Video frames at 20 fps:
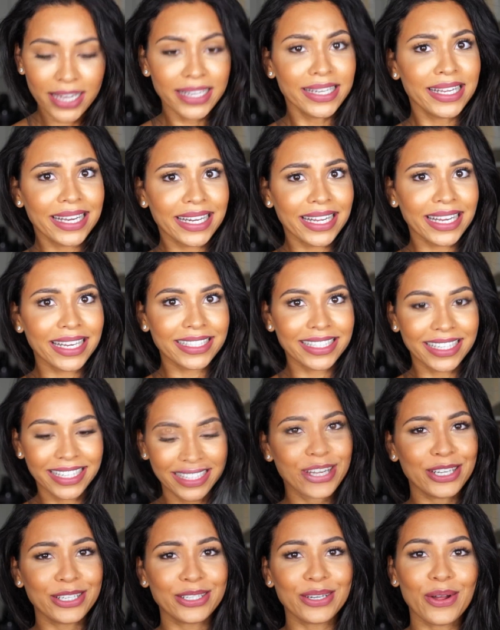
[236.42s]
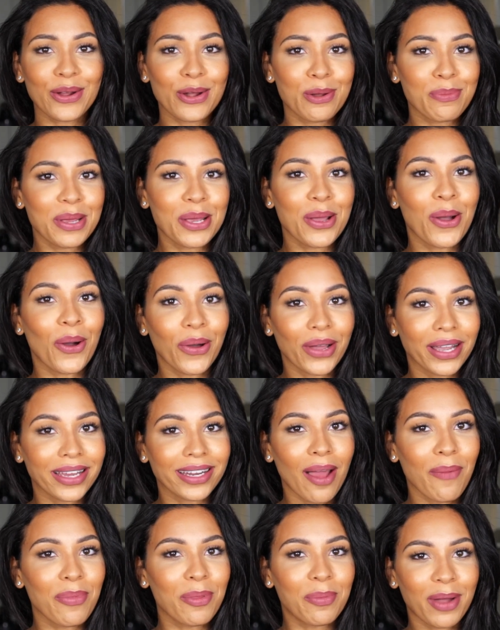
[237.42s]
Needed. You don't want to be
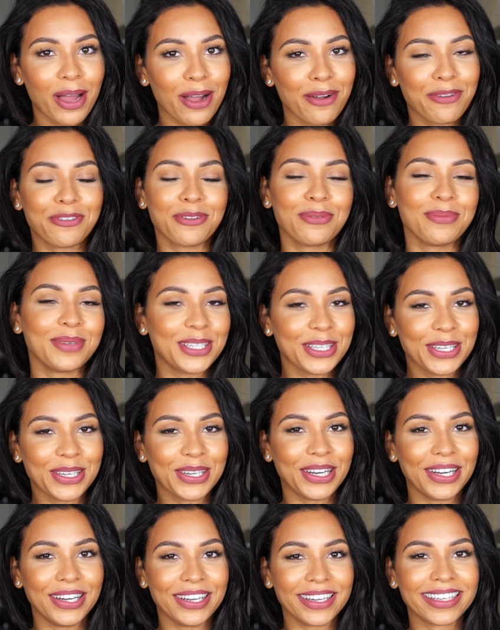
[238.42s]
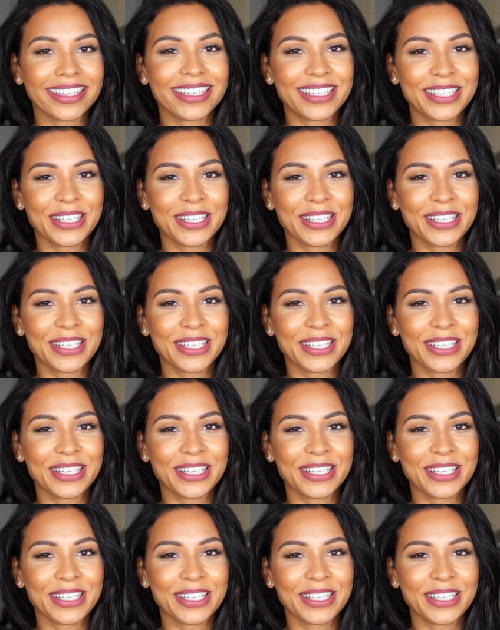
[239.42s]
hogging up the bathroom too long,